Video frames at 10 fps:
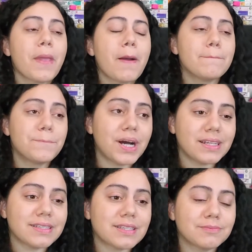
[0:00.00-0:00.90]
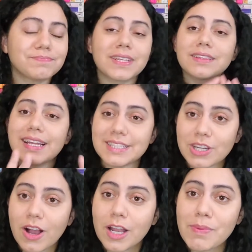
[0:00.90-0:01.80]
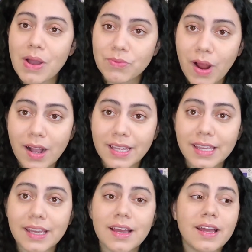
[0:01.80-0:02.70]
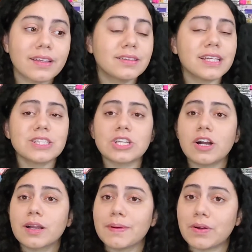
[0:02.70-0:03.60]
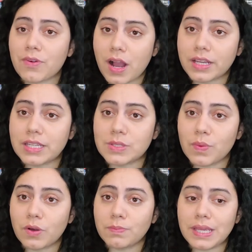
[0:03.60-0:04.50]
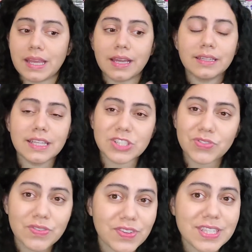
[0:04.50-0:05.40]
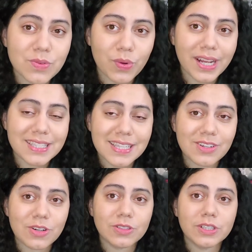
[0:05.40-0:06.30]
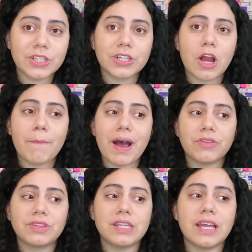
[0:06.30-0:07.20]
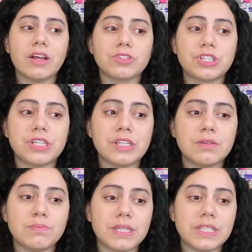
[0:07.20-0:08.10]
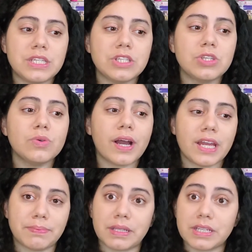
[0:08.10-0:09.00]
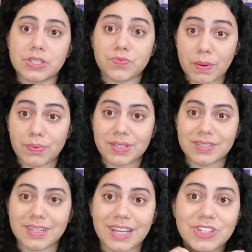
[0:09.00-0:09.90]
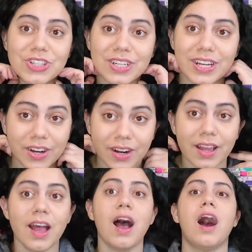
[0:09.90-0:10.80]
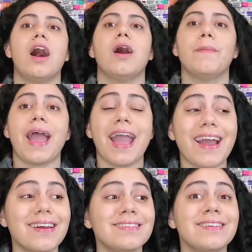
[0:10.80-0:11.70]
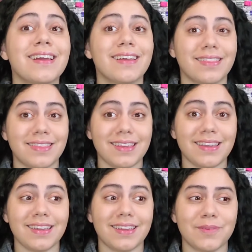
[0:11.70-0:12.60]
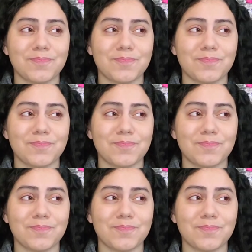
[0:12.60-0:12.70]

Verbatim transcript: But let's talk about Rocky let's talk about Rocky's well-being and let's revisit what I said earlier about the LGBTQIA plus representation here um, and the